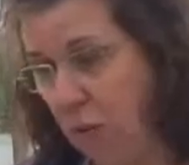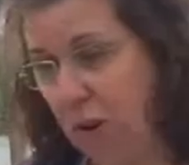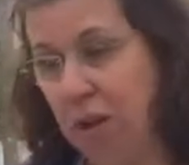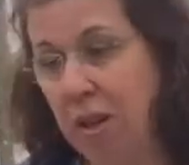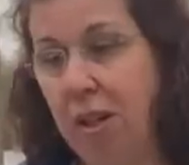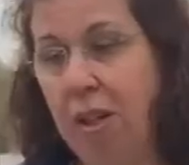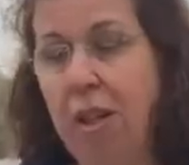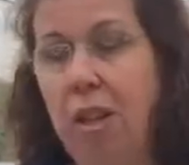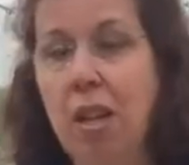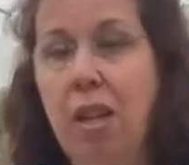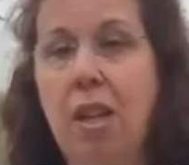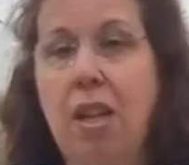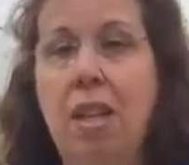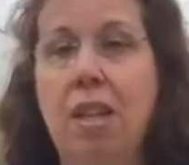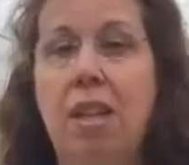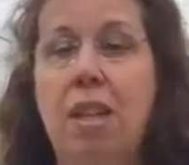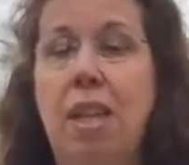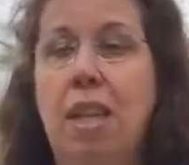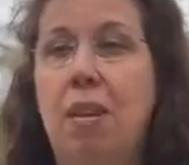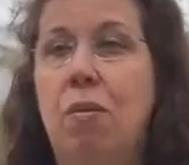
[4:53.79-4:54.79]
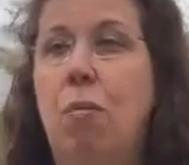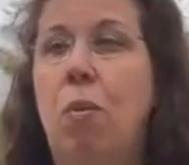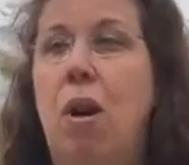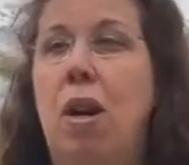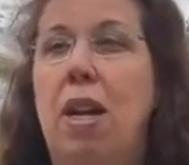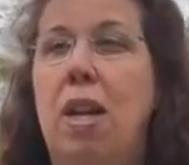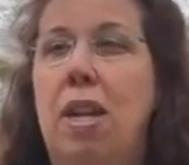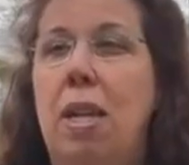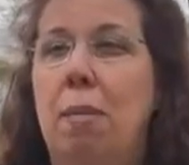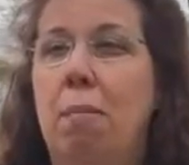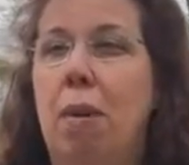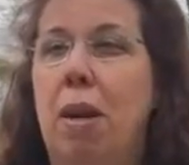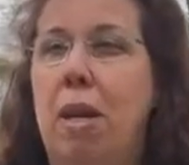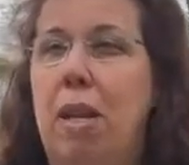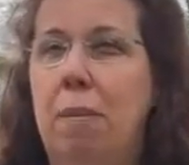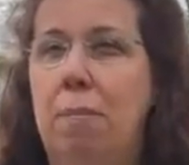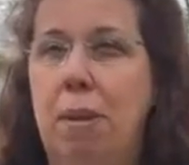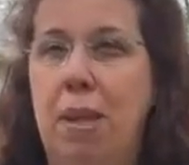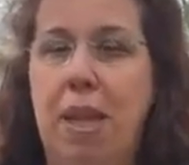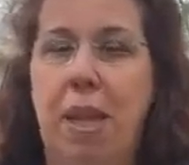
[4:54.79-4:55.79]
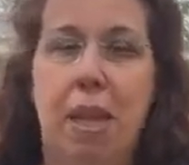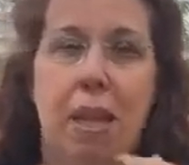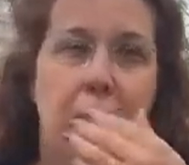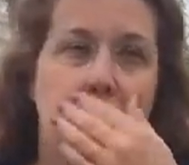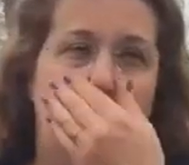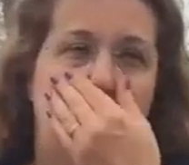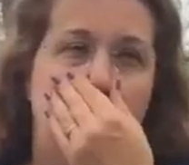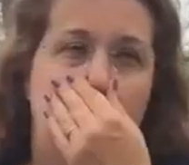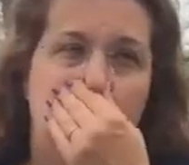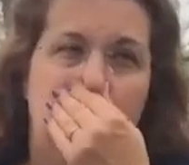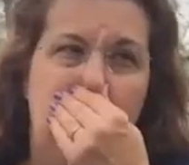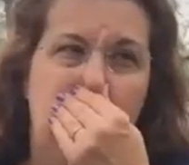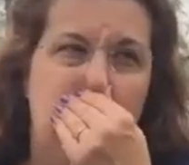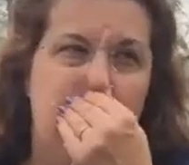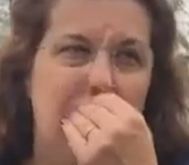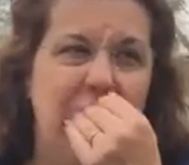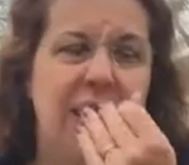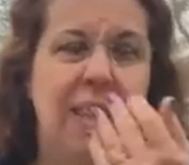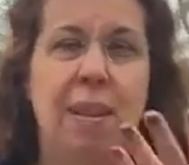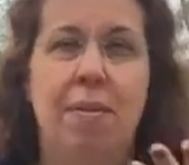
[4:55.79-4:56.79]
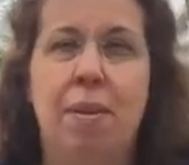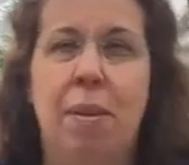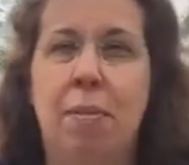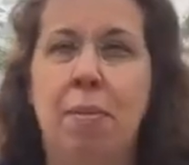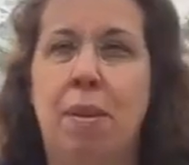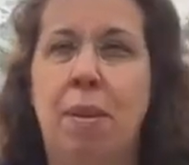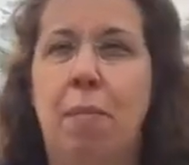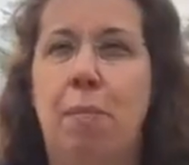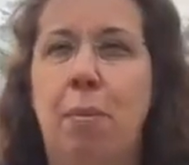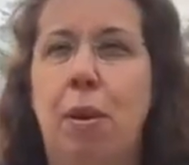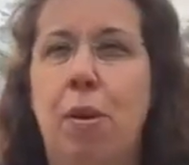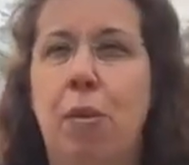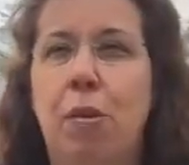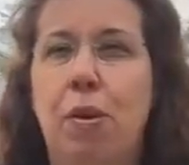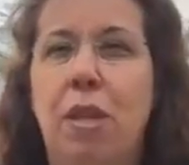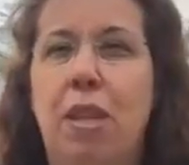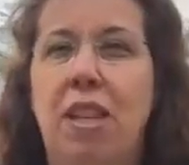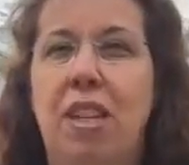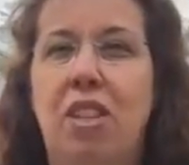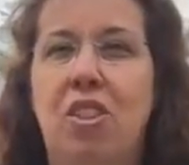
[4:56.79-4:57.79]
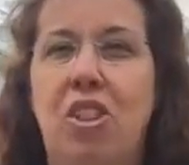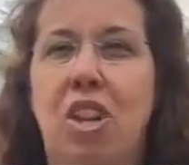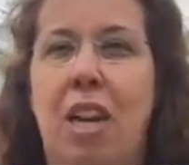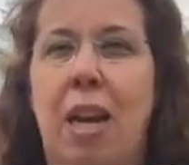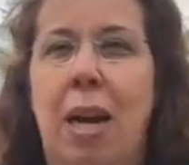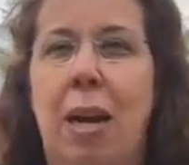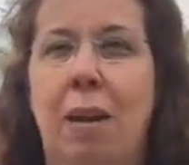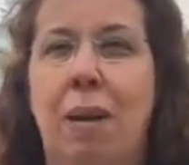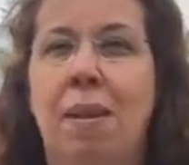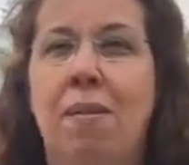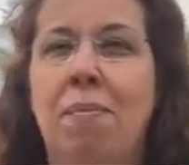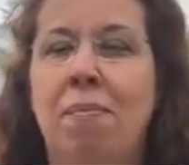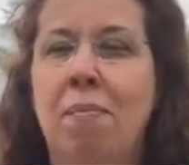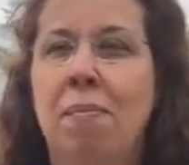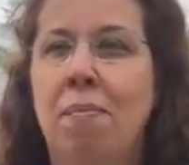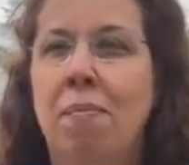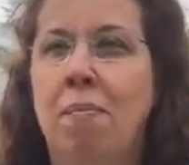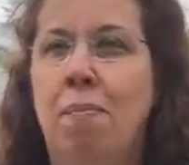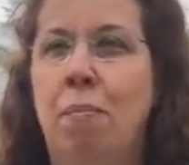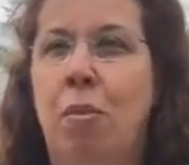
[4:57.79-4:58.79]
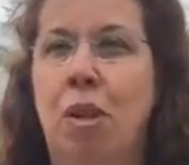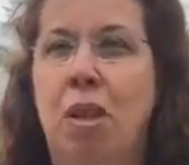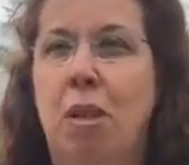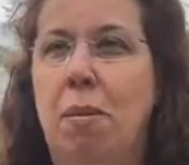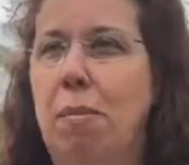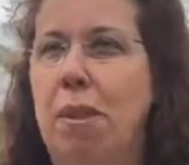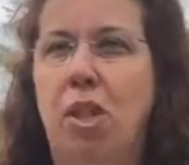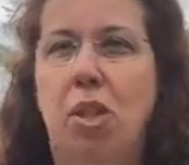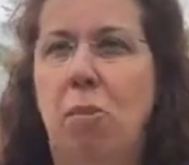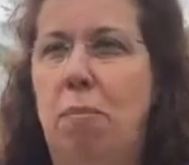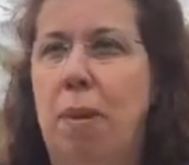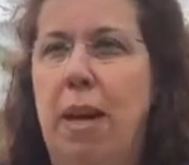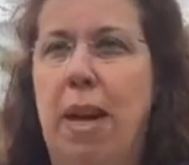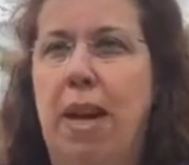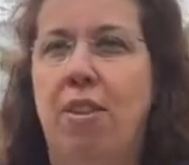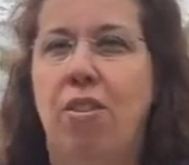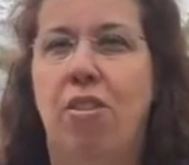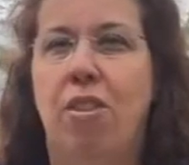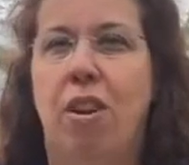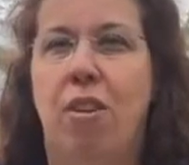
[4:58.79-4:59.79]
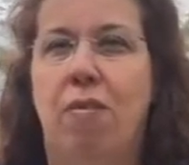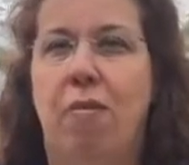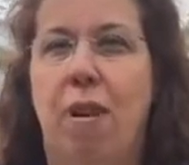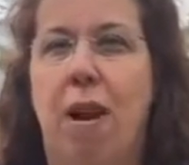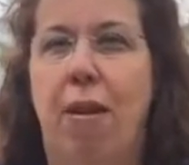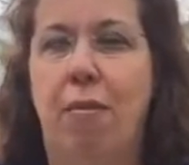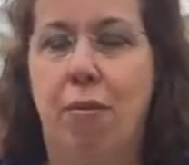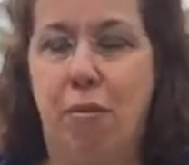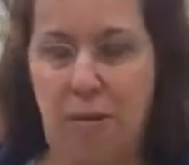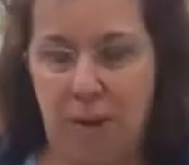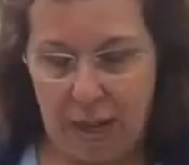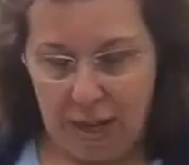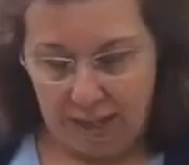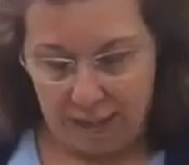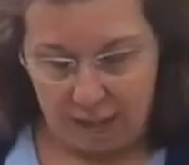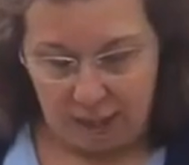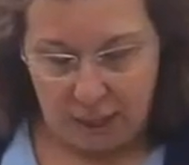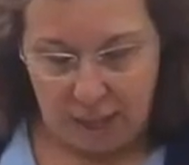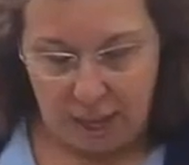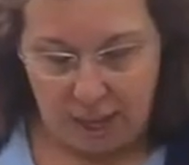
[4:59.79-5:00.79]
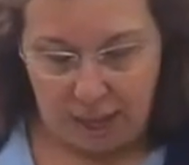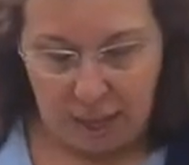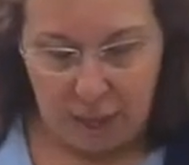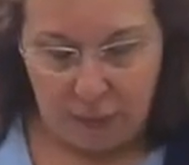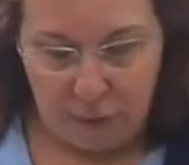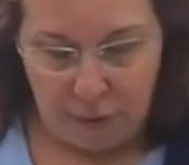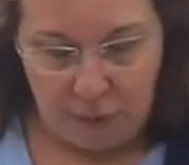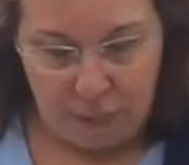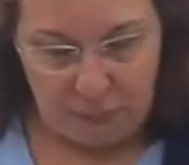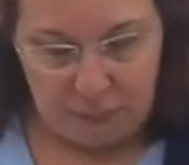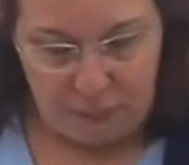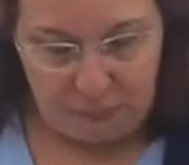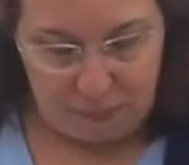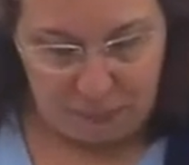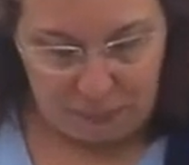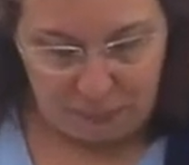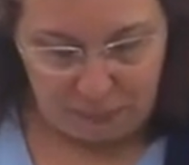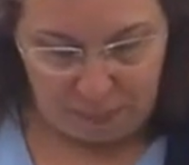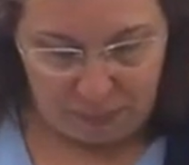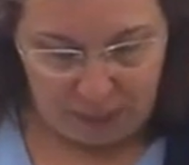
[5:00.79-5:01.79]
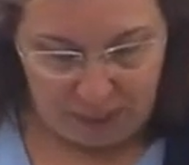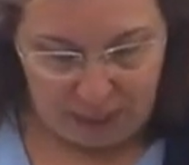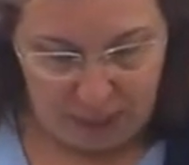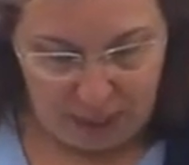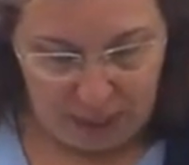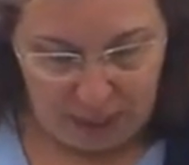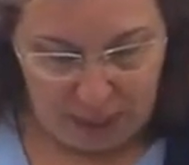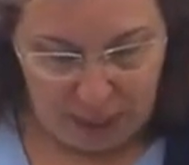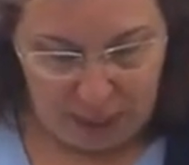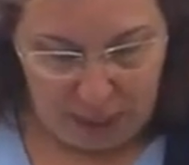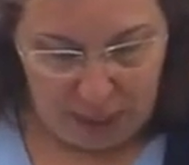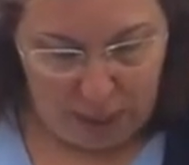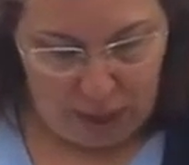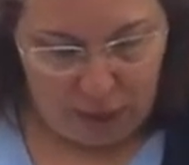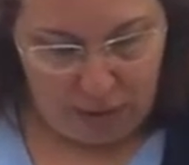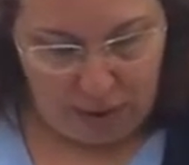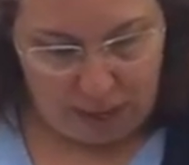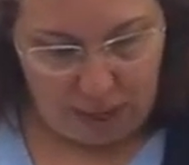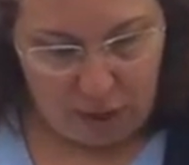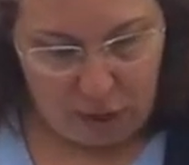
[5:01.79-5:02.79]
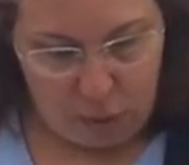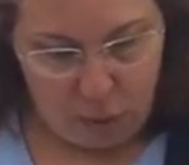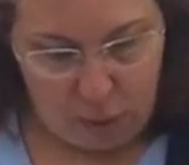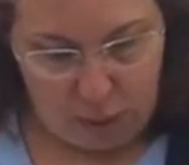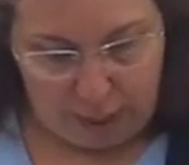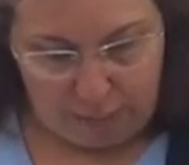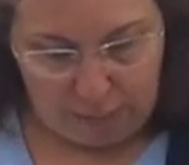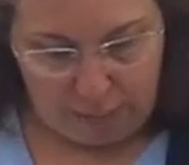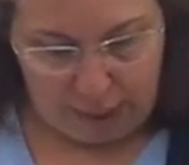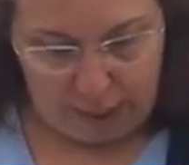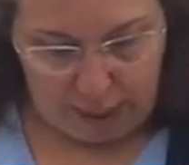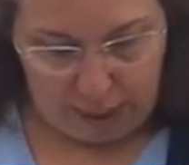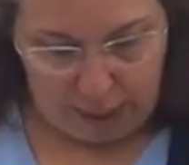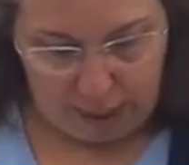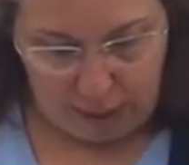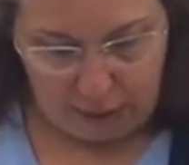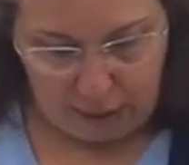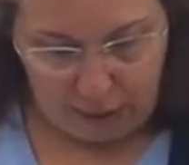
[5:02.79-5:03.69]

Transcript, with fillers: wouldn't they didn't want any money but they uh, let me send them some postage and I bought them each a pattern on Ravelry as a thank you. All right, so whips.